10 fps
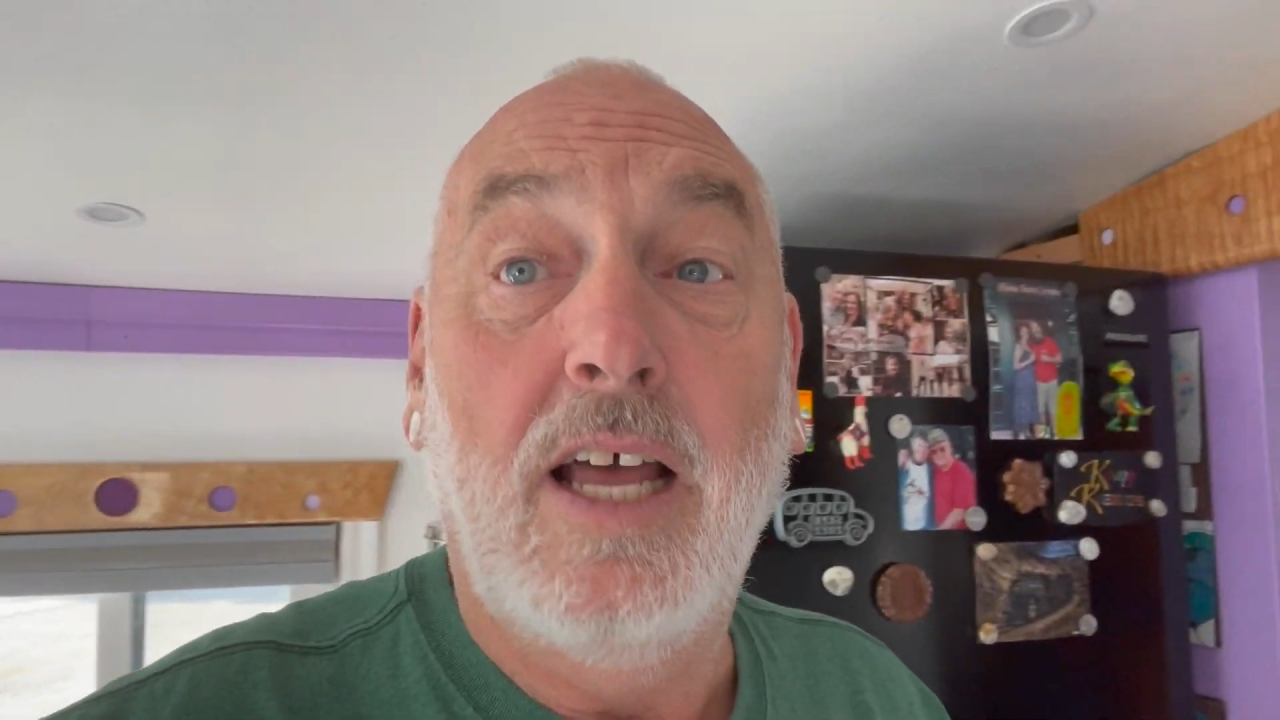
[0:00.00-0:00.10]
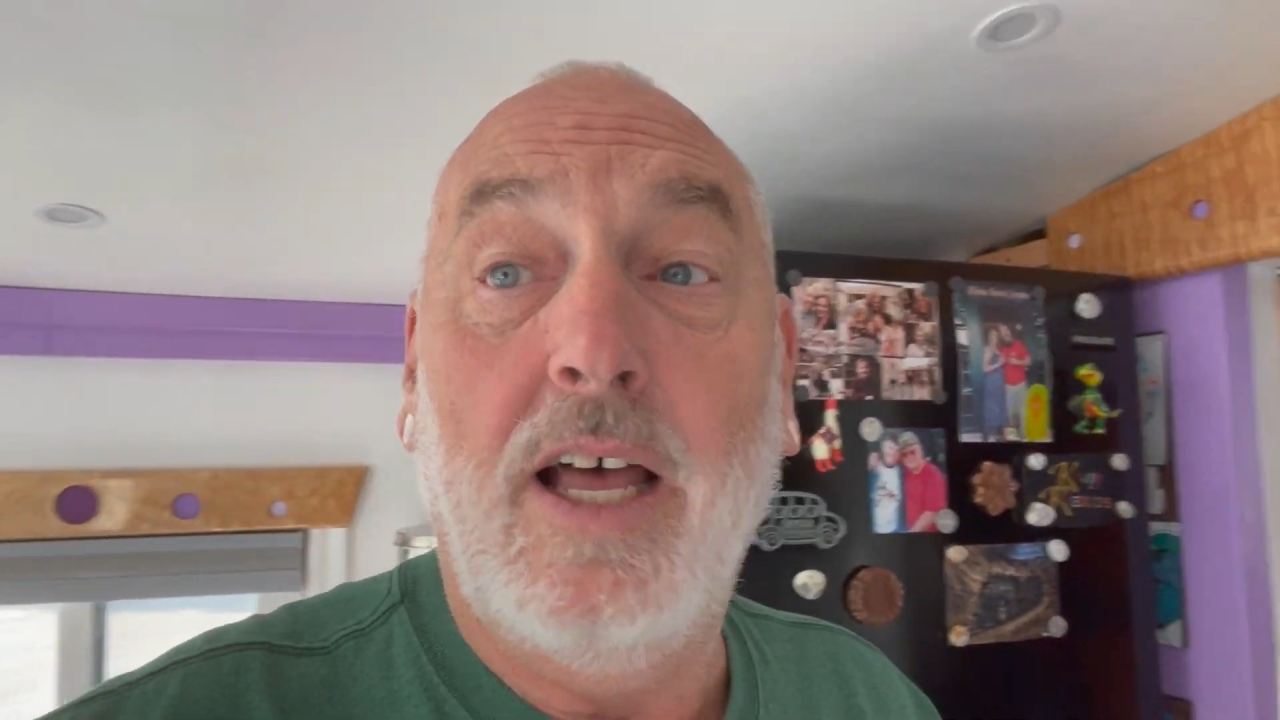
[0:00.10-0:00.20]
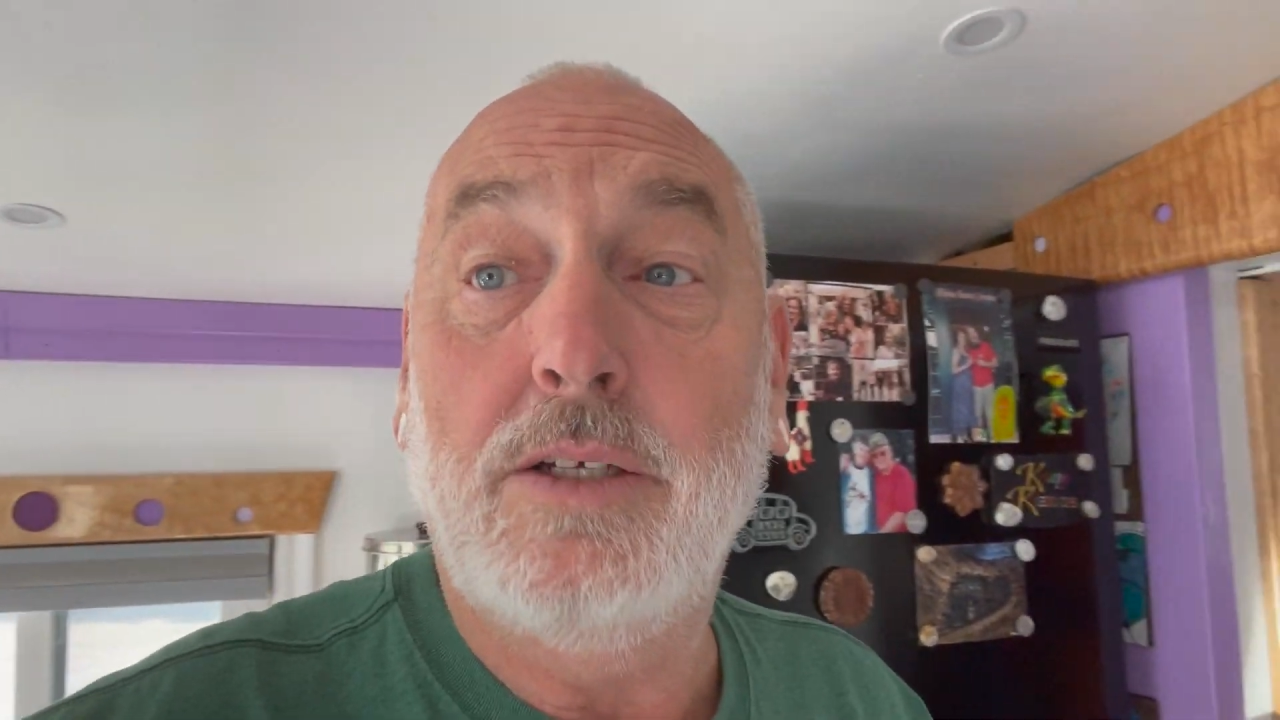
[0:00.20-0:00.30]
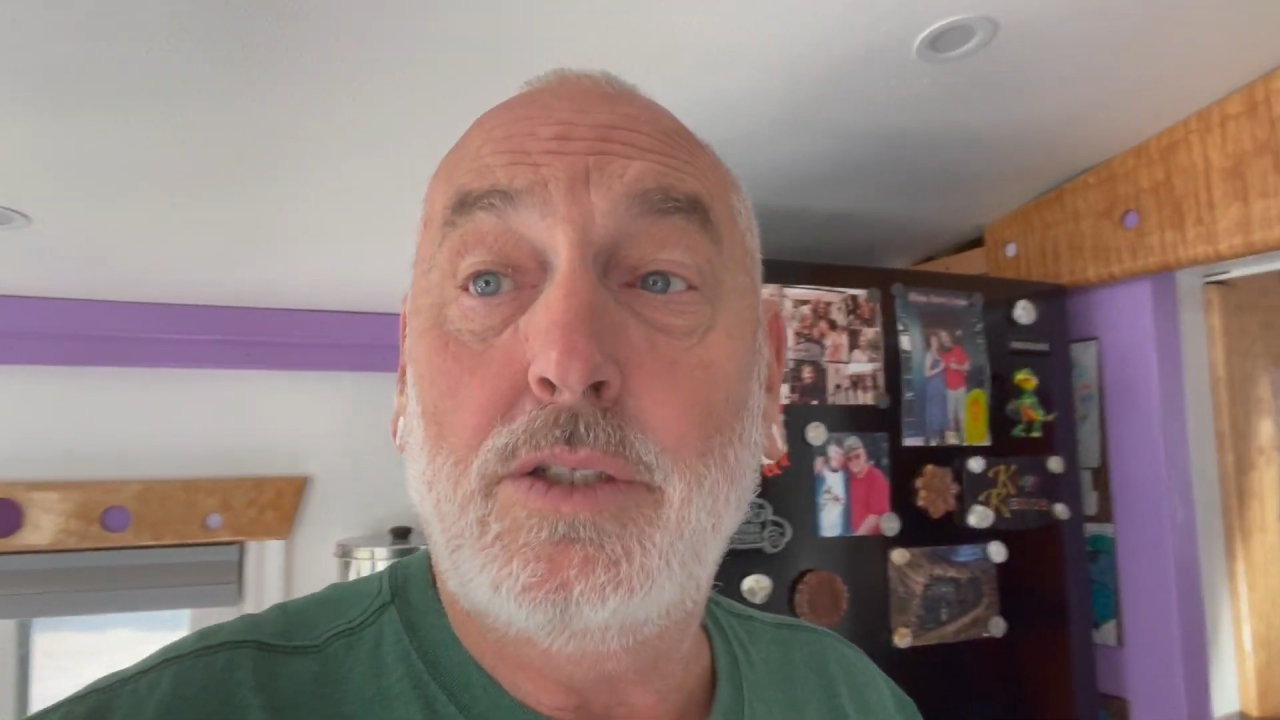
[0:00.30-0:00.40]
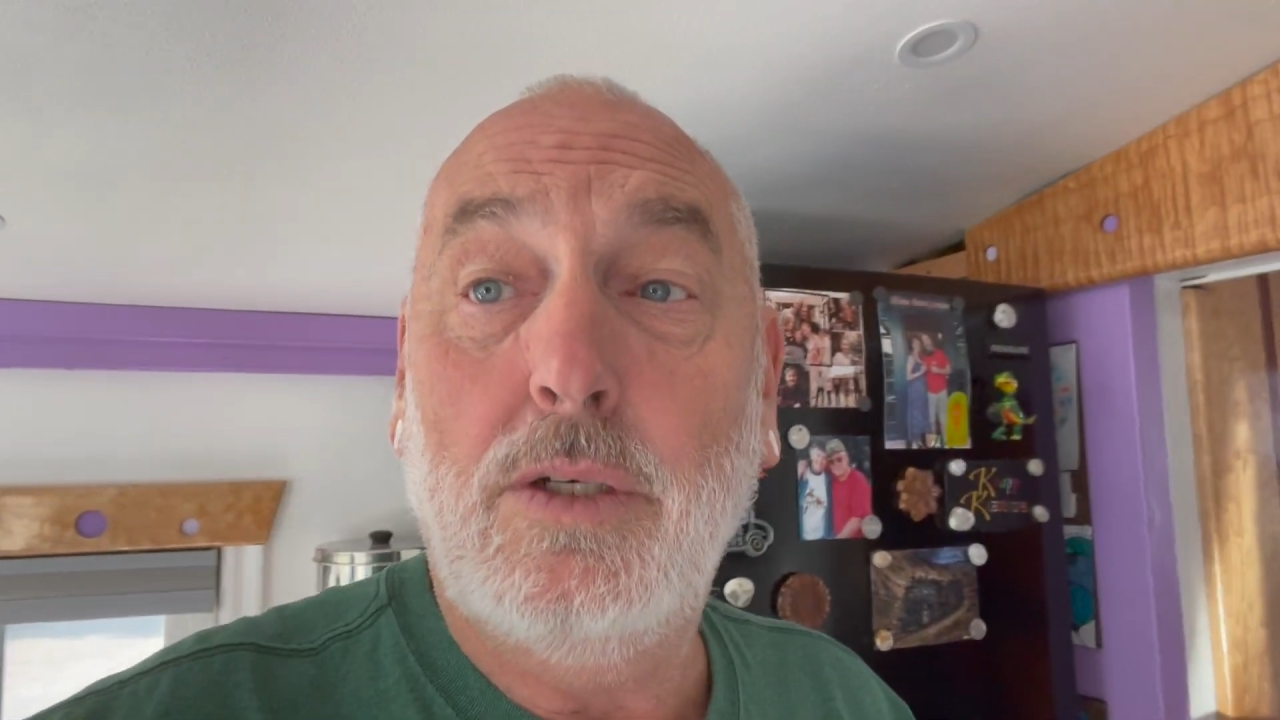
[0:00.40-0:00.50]

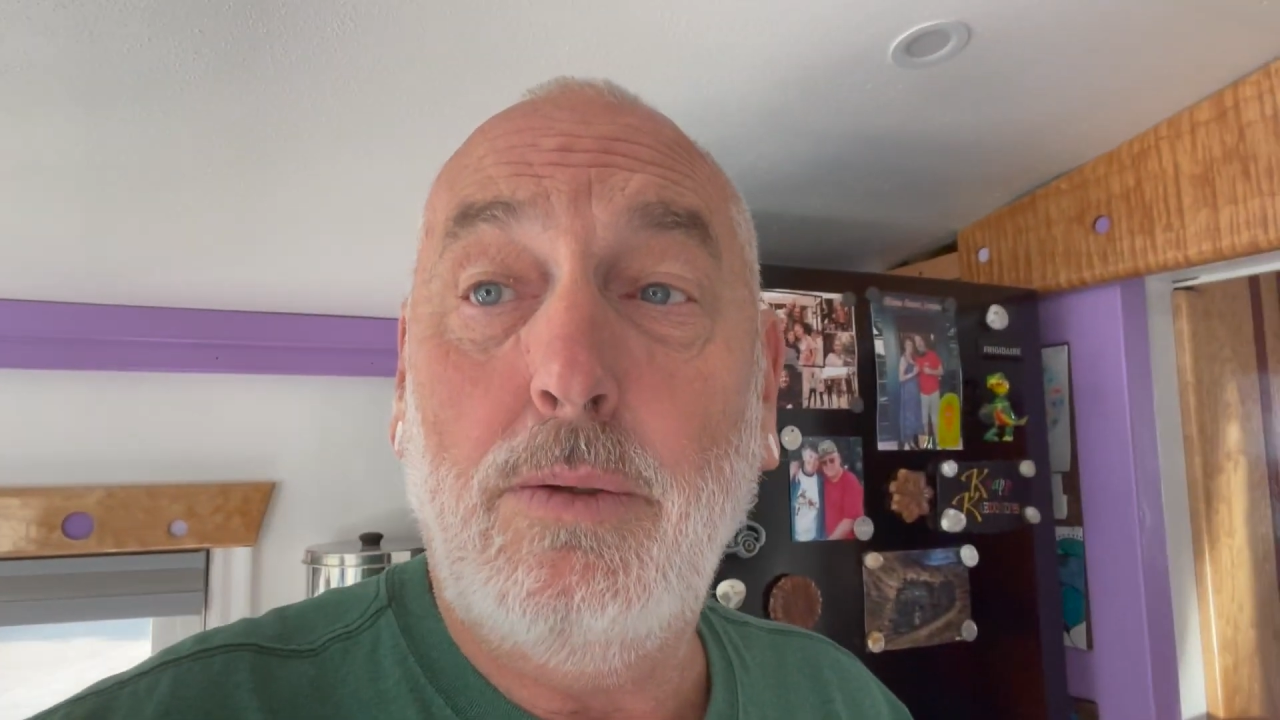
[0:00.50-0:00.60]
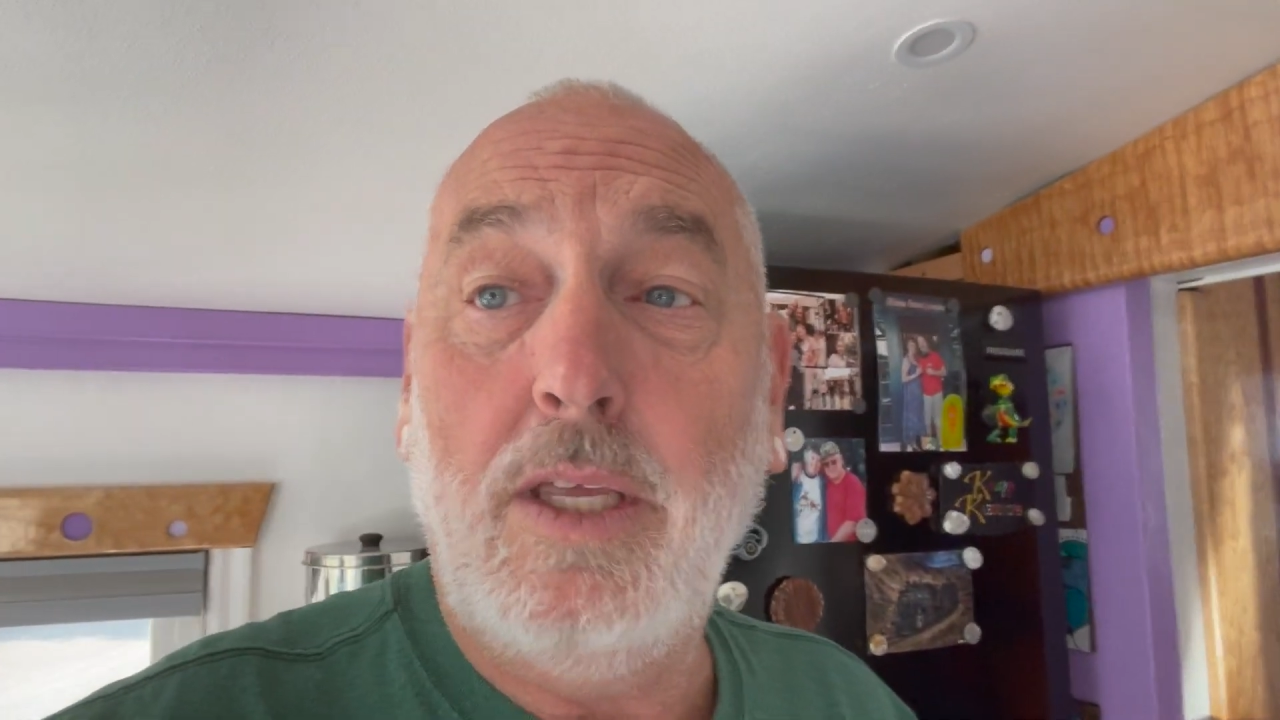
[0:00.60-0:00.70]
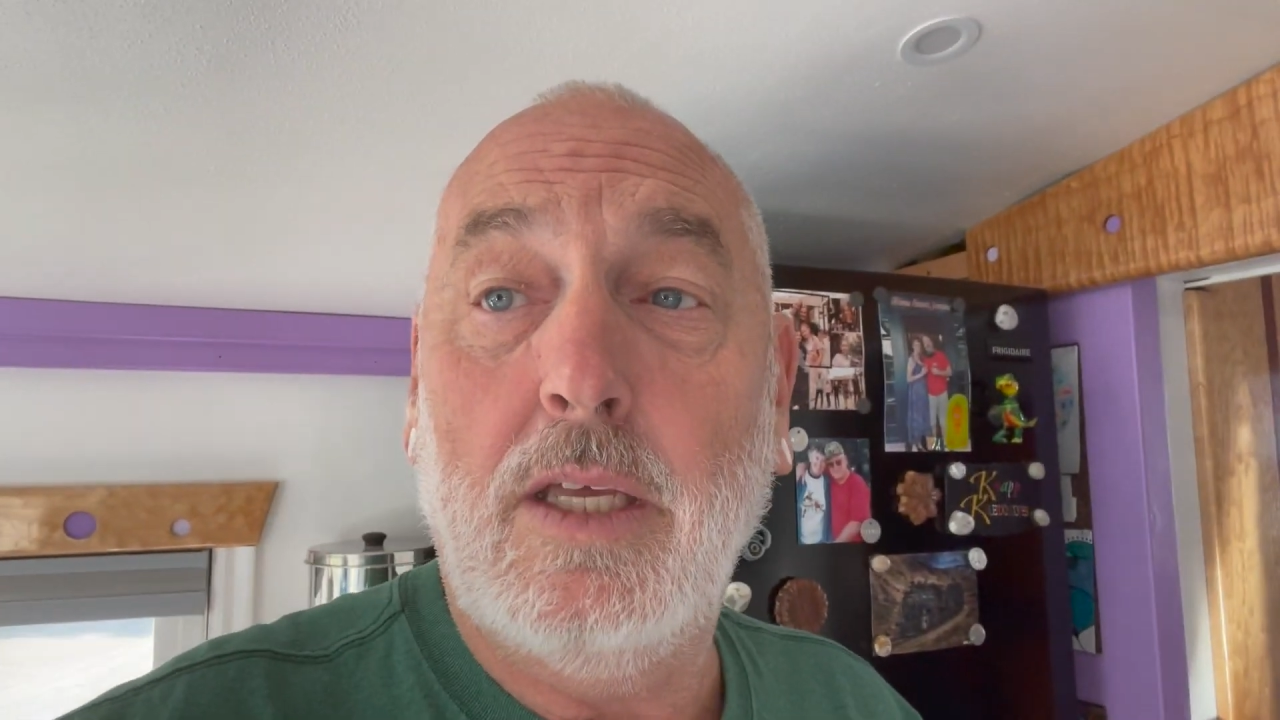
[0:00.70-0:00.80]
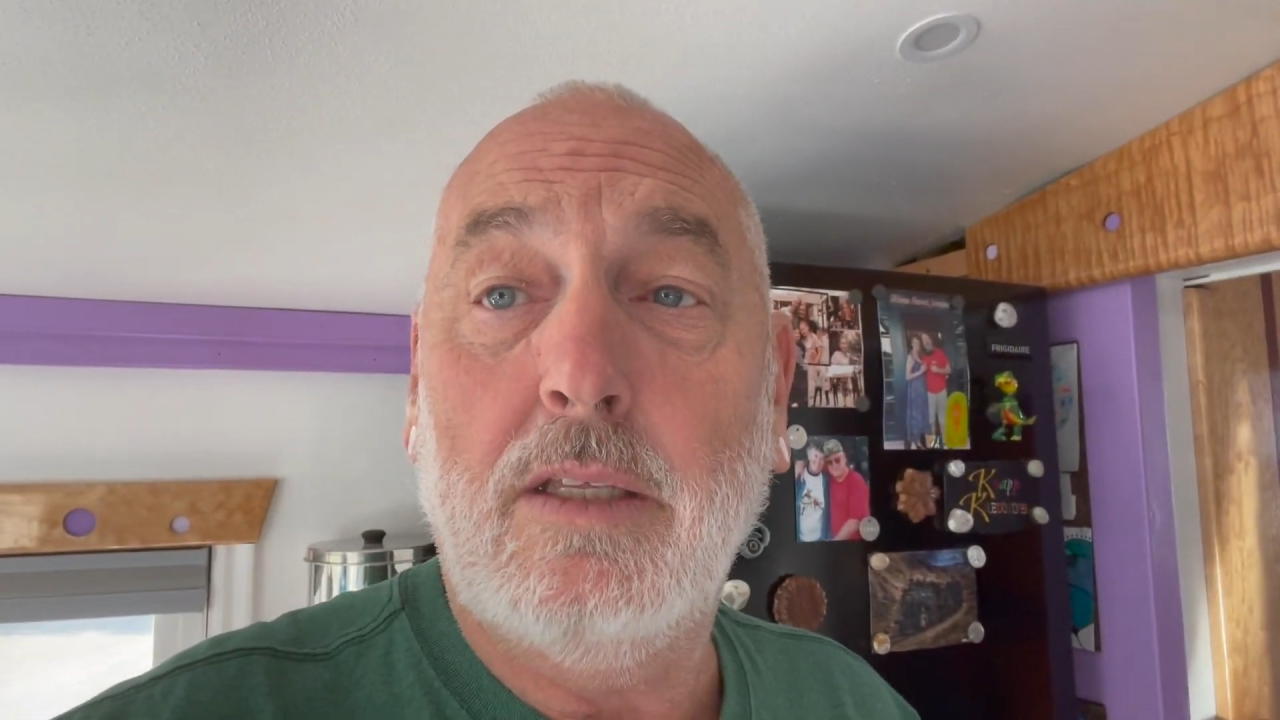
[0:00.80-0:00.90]
I'll show you.